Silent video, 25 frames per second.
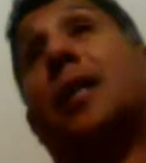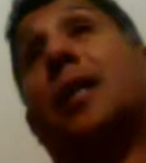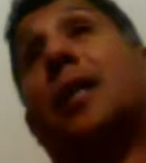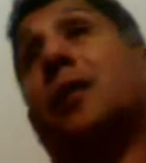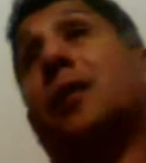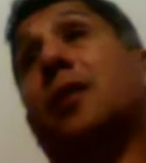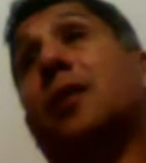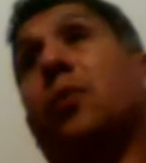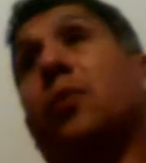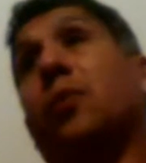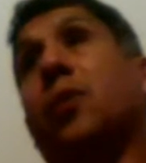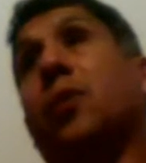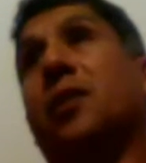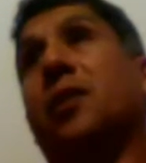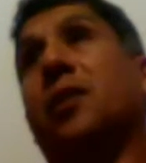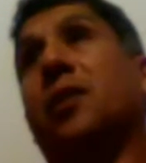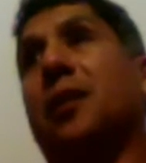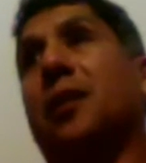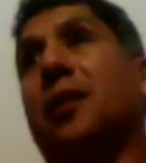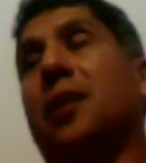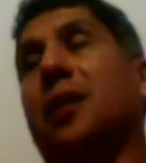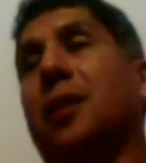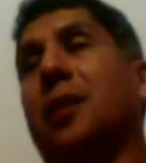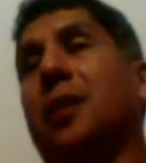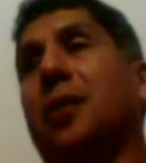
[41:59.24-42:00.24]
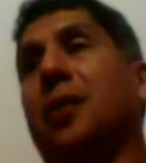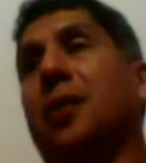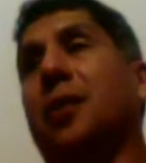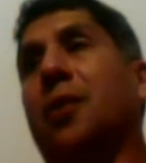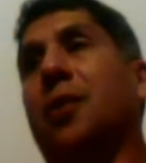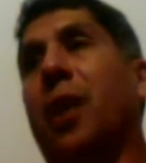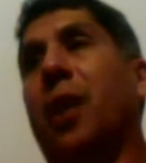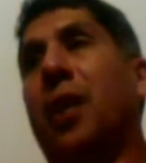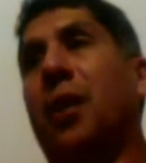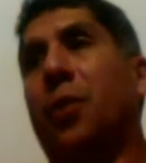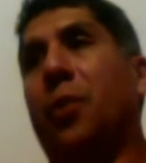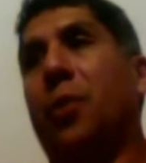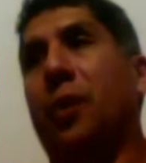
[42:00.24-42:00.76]
just wish that the
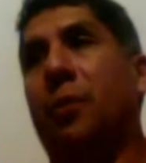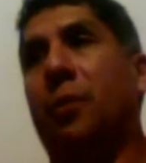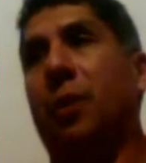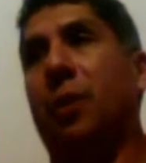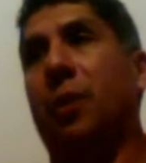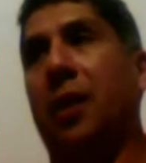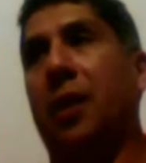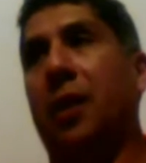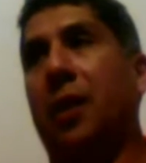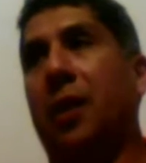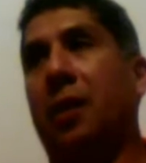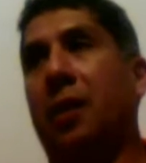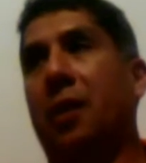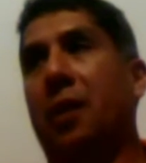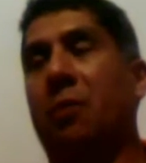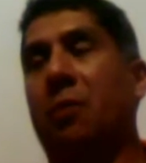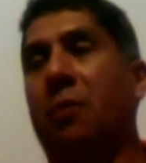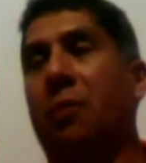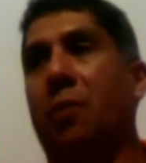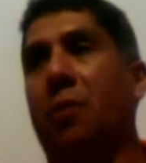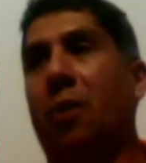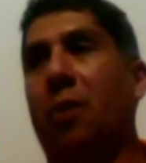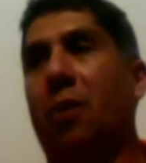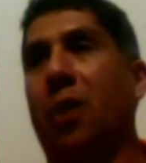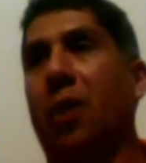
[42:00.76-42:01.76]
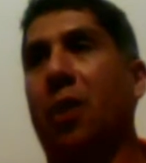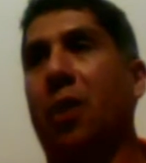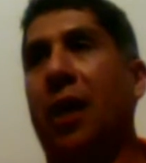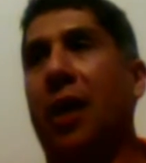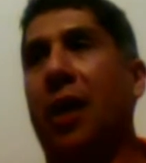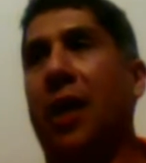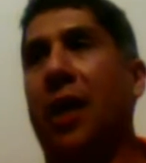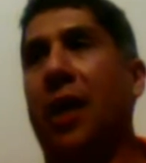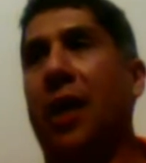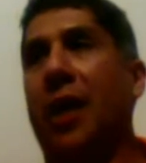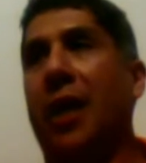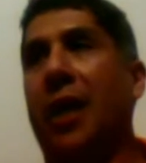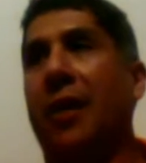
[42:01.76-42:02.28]
writer would have been a little bit more
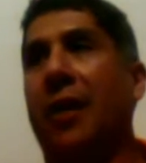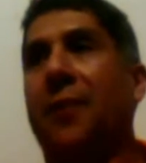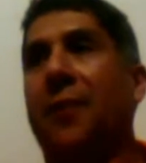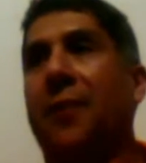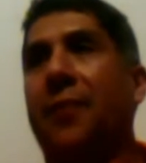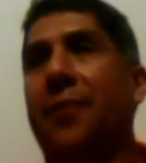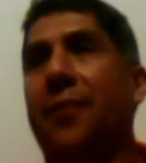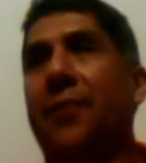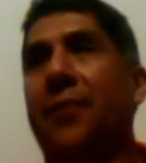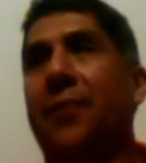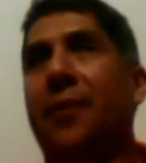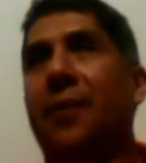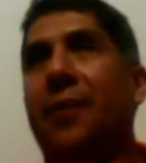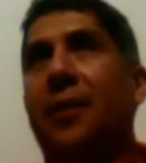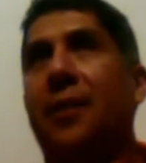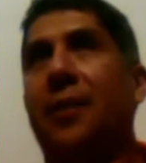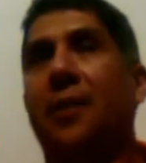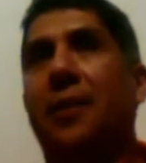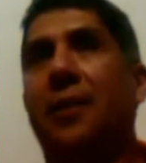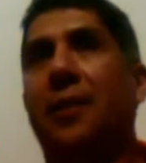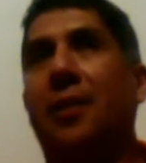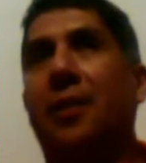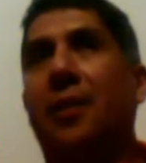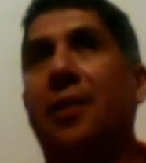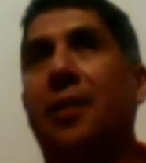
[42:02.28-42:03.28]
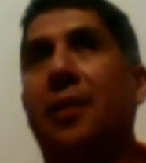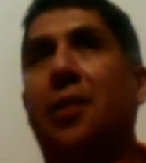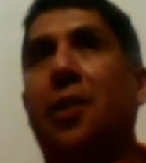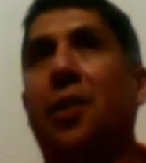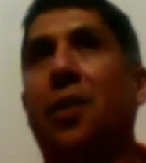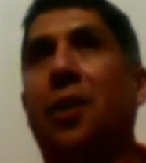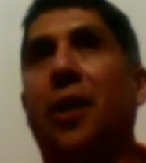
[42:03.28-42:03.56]
okay. This is good